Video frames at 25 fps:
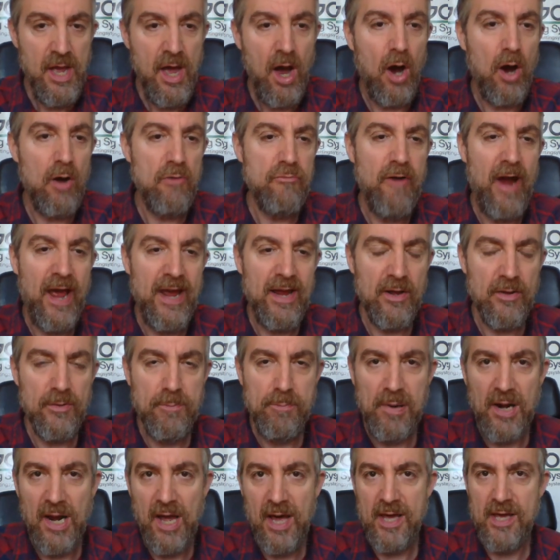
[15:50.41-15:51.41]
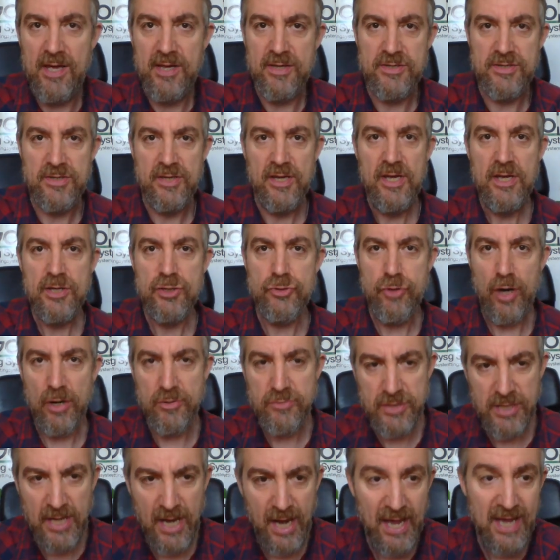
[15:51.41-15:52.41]
I rank the players,
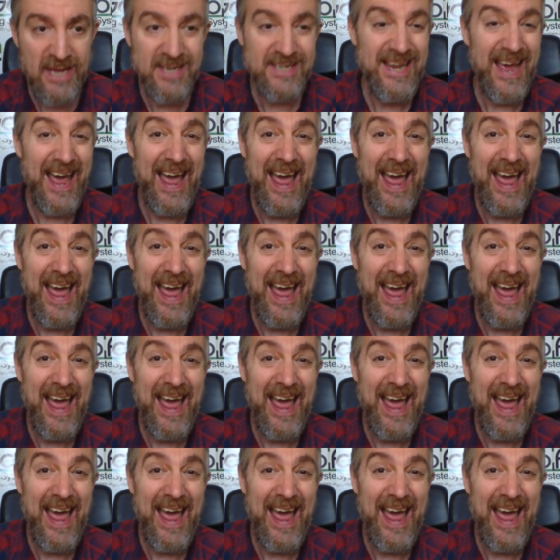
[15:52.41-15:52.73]
strokes gained,